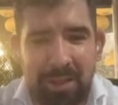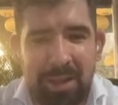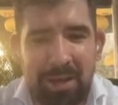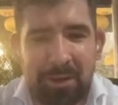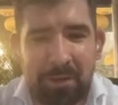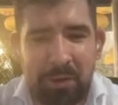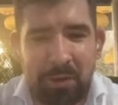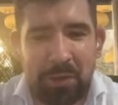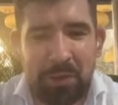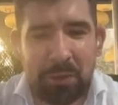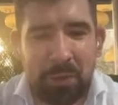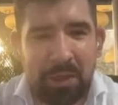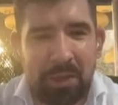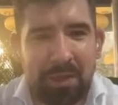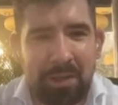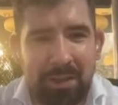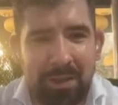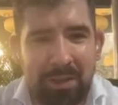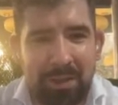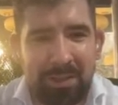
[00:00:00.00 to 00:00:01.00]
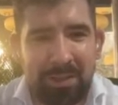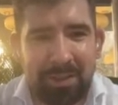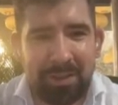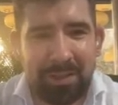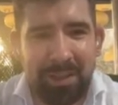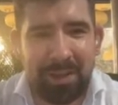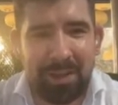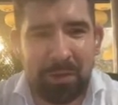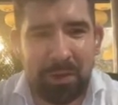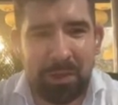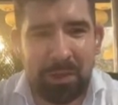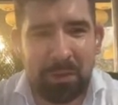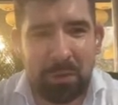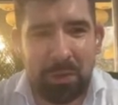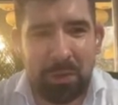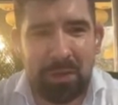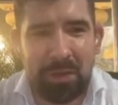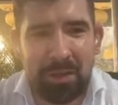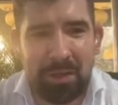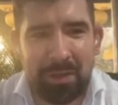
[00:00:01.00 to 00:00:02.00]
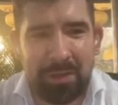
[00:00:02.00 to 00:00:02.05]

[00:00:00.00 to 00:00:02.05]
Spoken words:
they are going to learn. They are going to